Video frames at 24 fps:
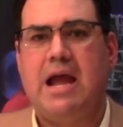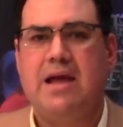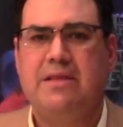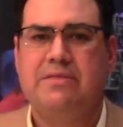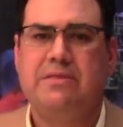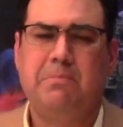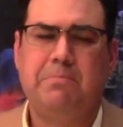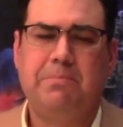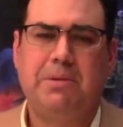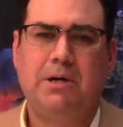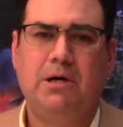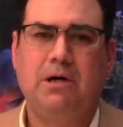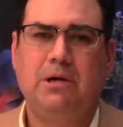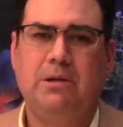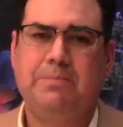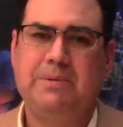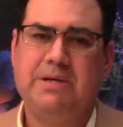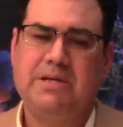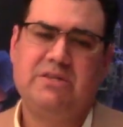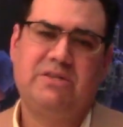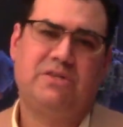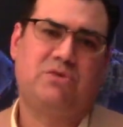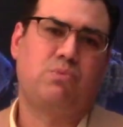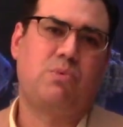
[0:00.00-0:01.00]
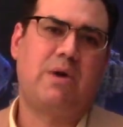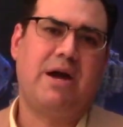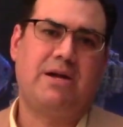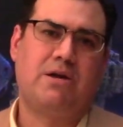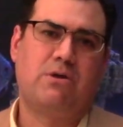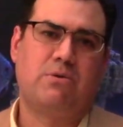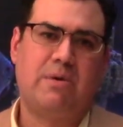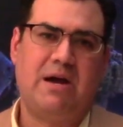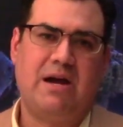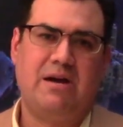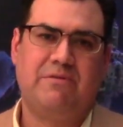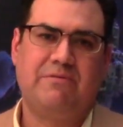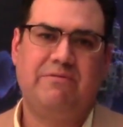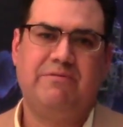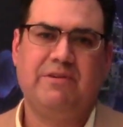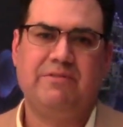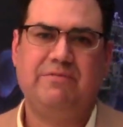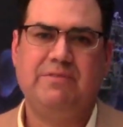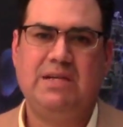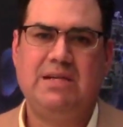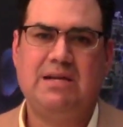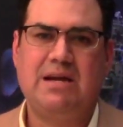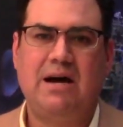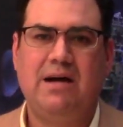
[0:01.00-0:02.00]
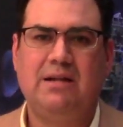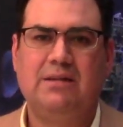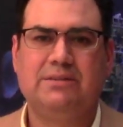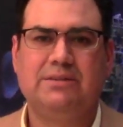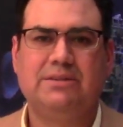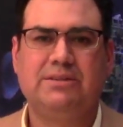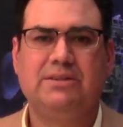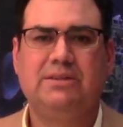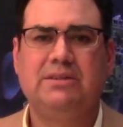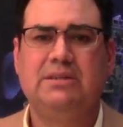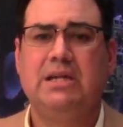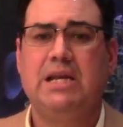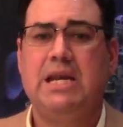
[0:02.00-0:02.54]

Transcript: and the bulb is right around $50.